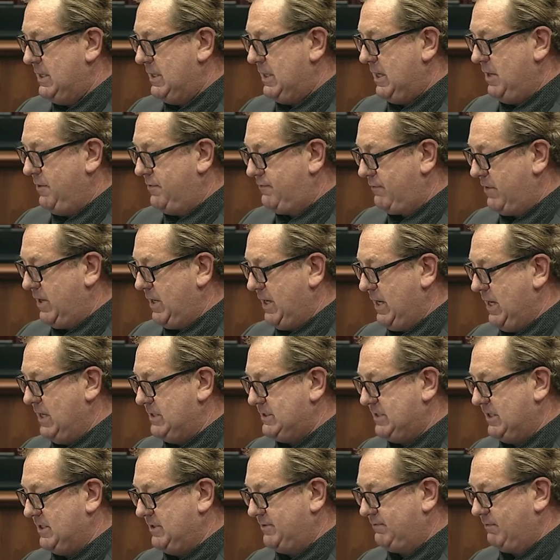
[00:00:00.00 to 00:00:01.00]
In 3
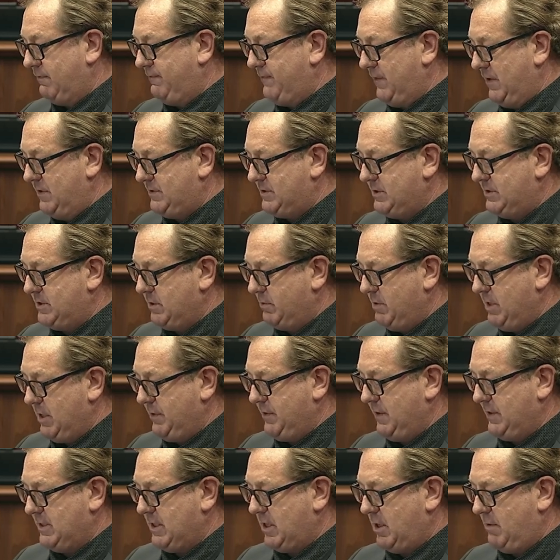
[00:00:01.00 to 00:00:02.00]
years, he has refused to do
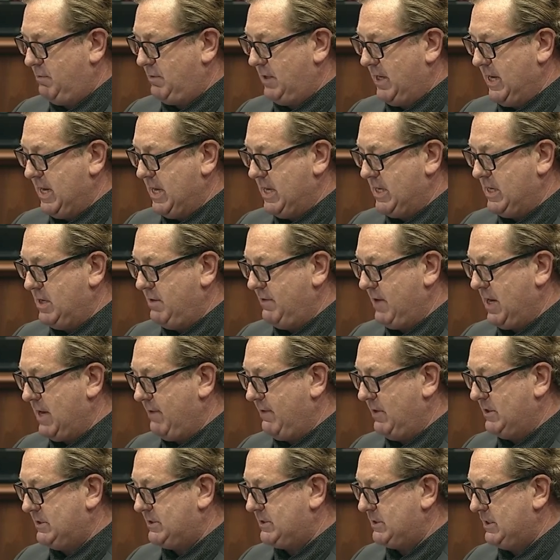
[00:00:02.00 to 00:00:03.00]
anything to help Leanne and the
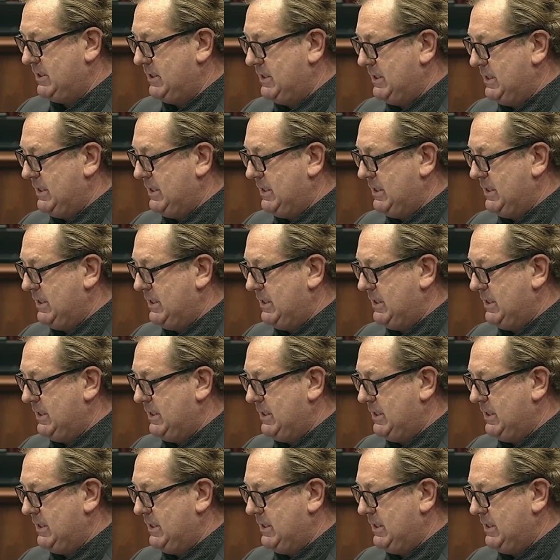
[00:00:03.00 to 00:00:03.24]
others.